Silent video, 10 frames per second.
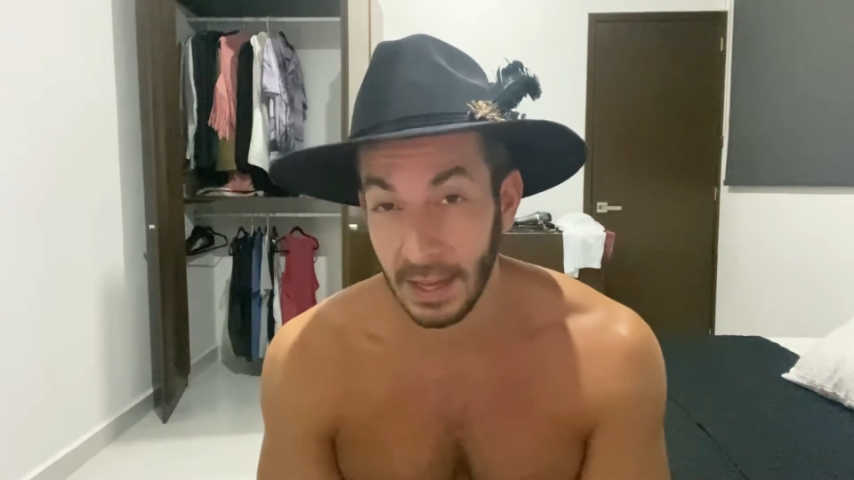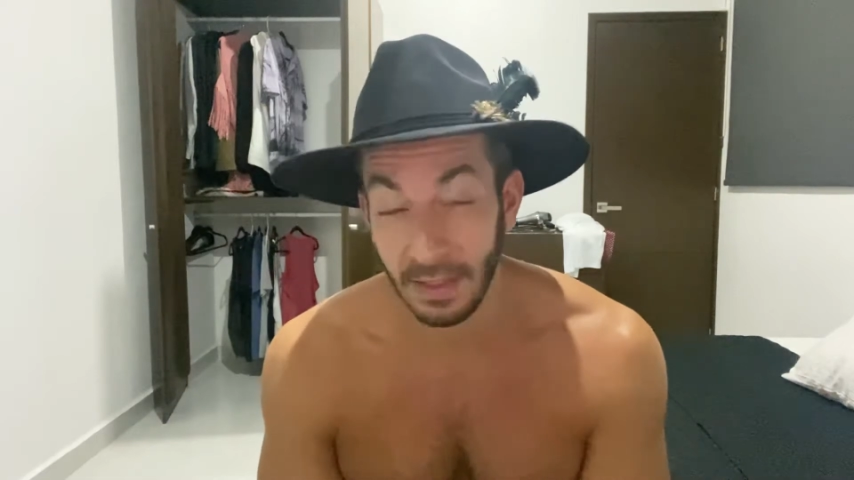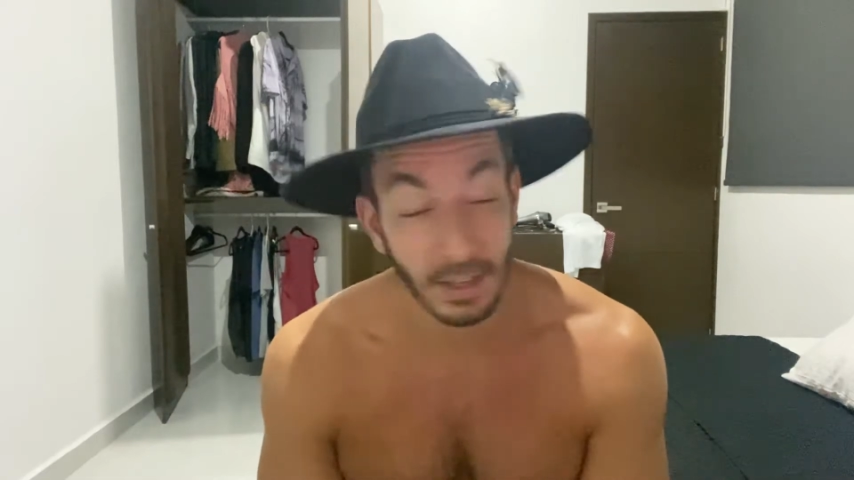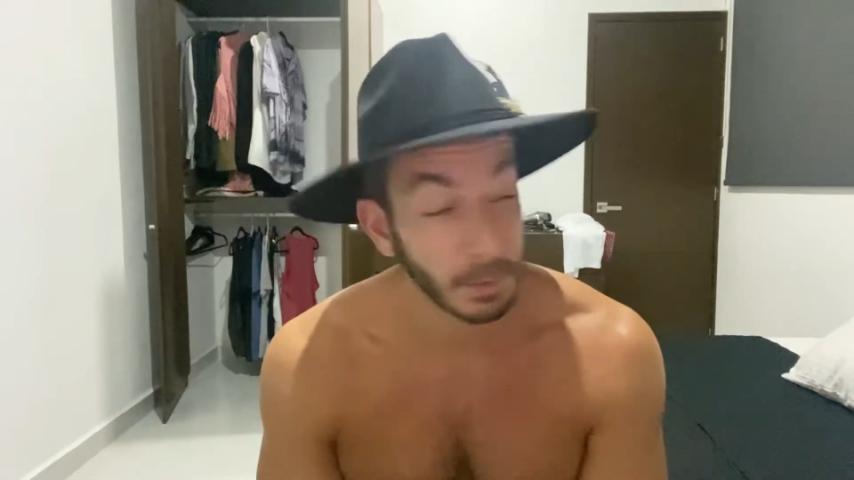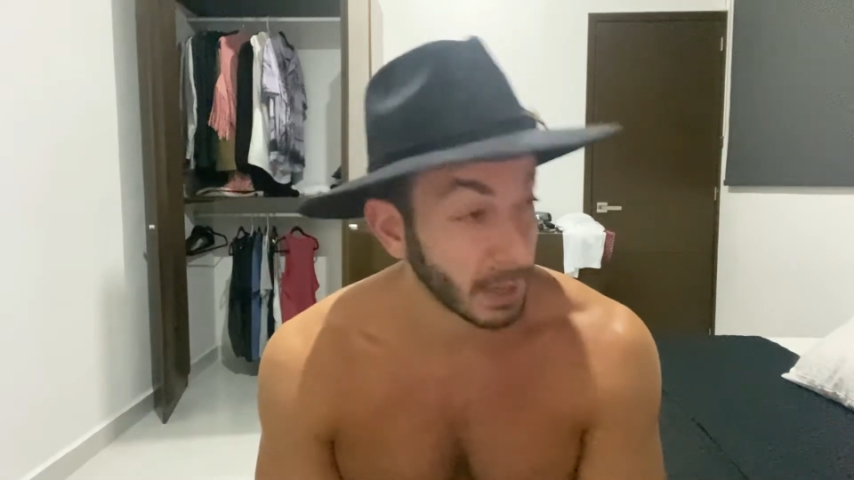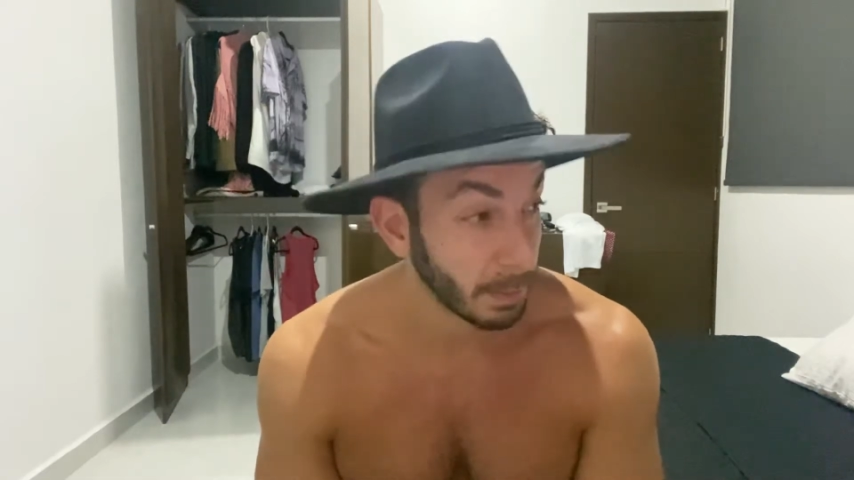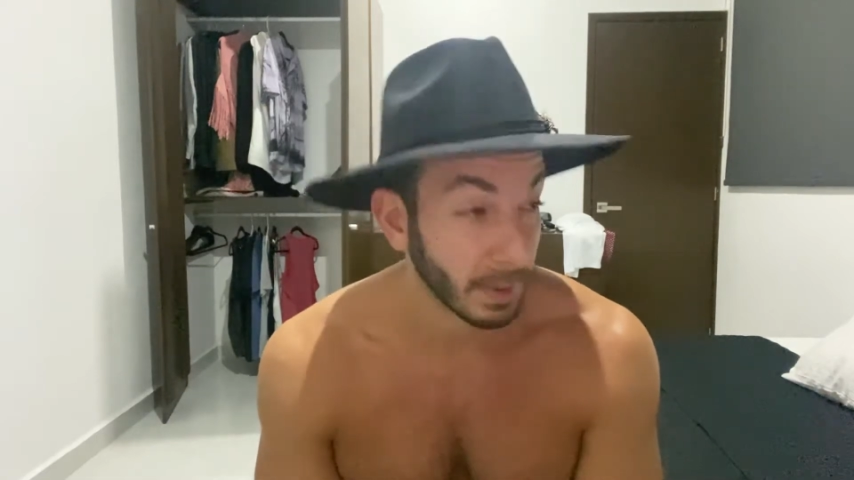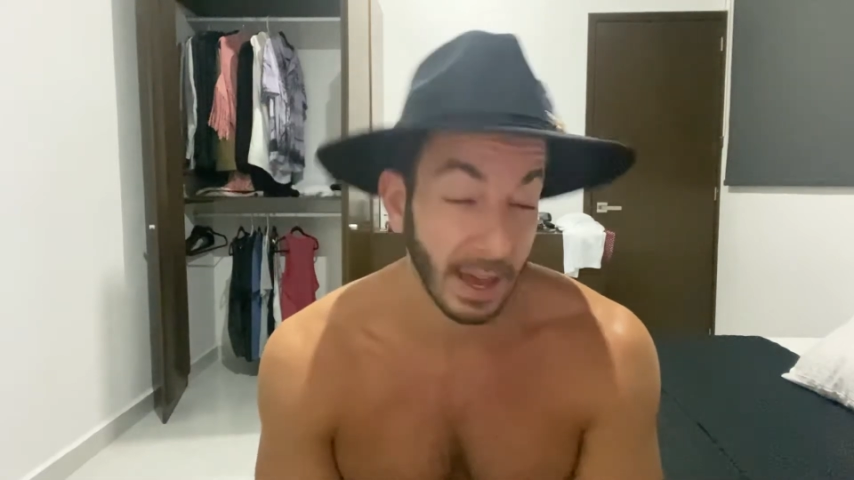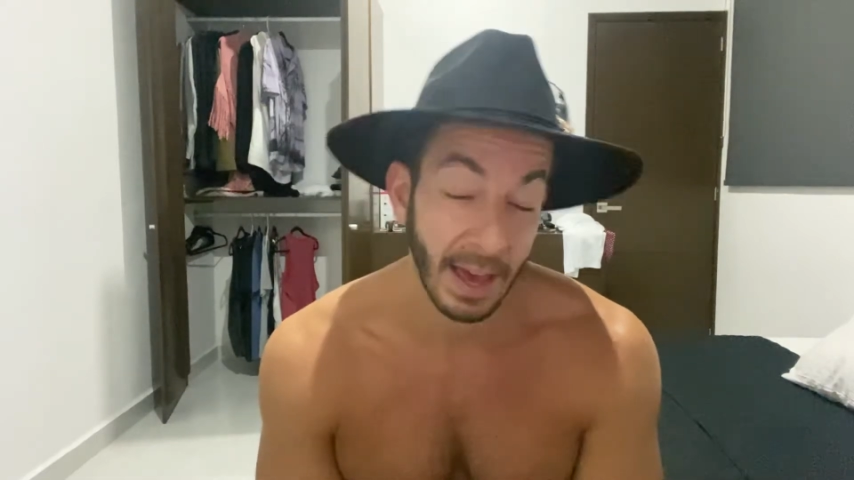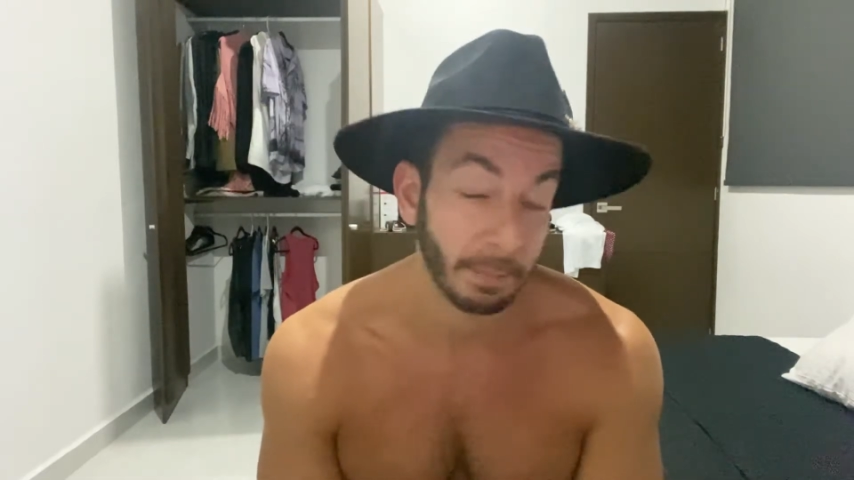And these people
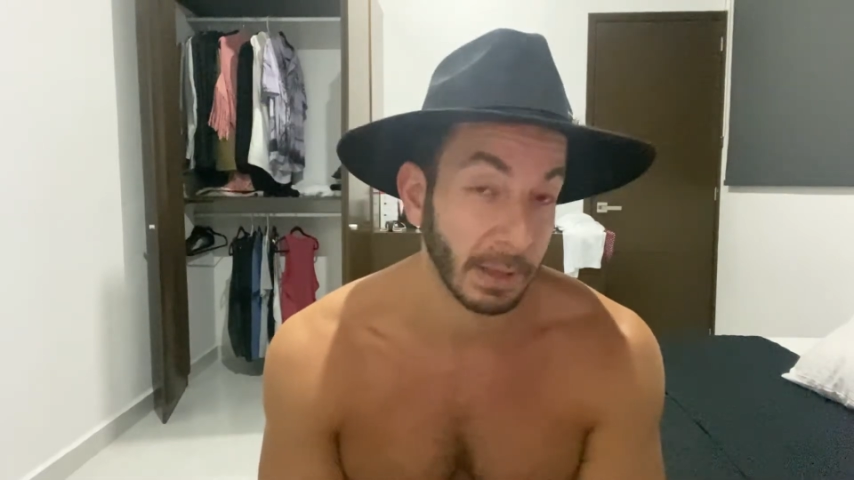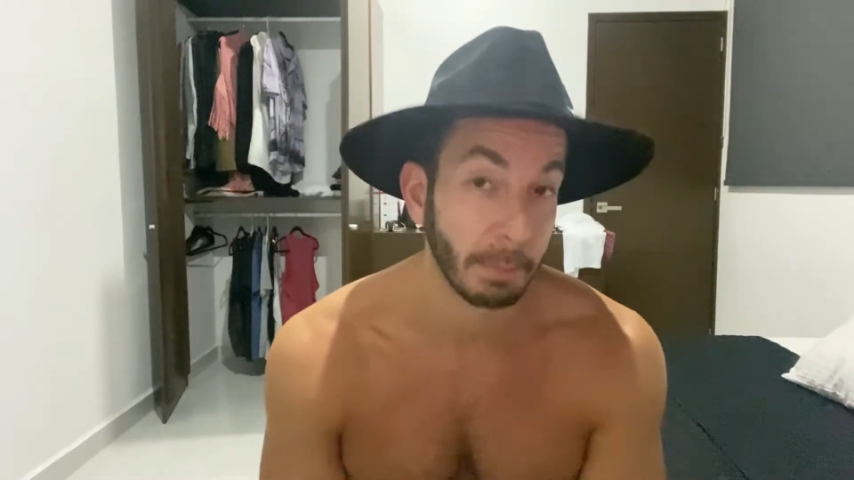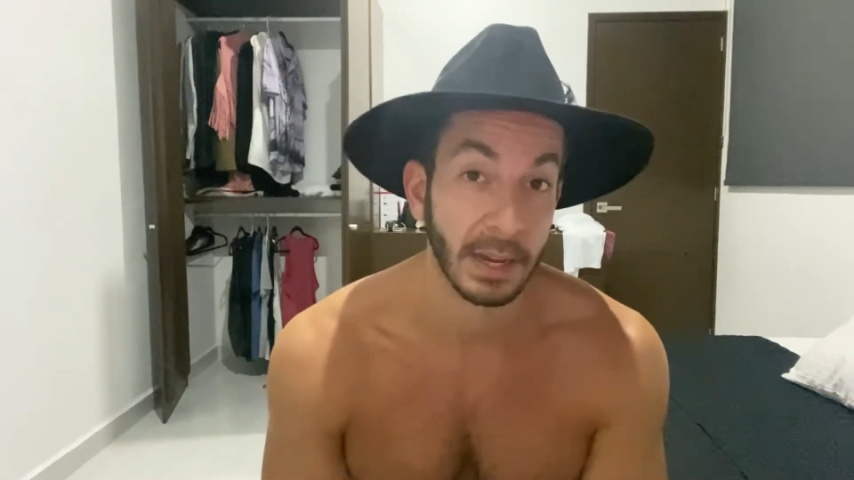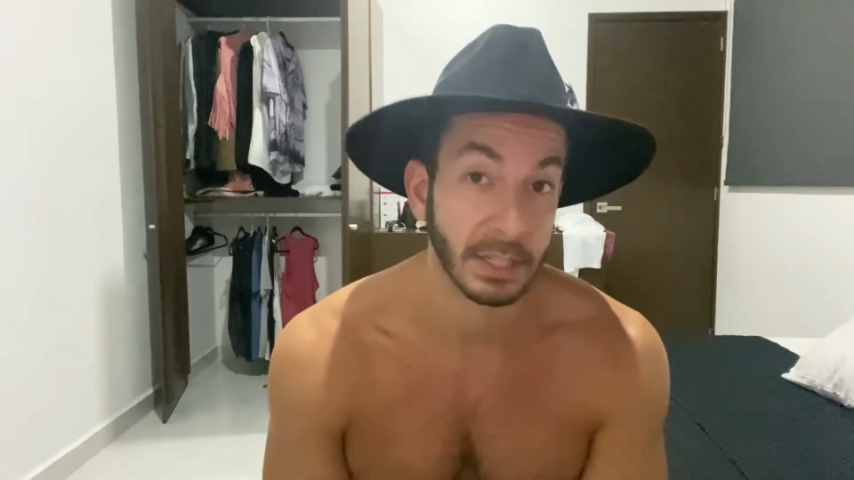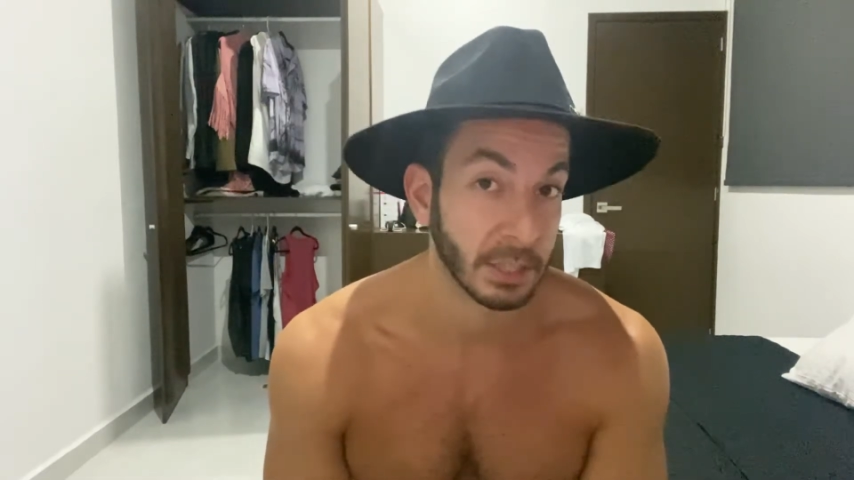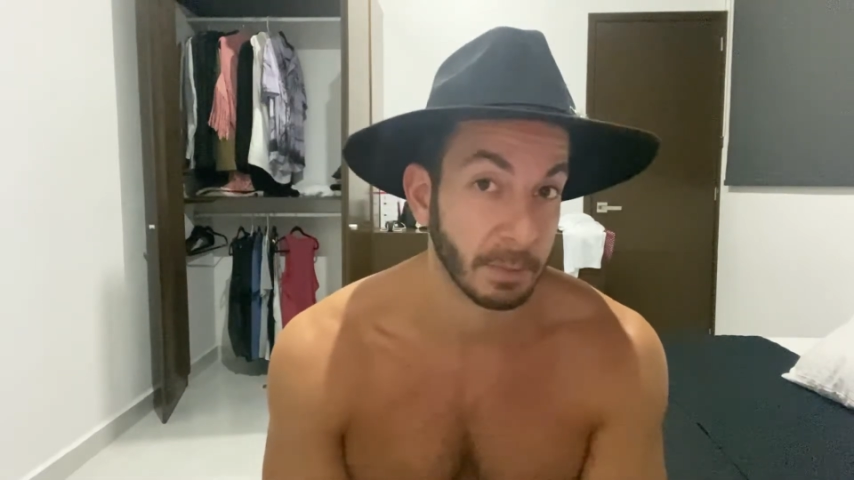are happy, bless them,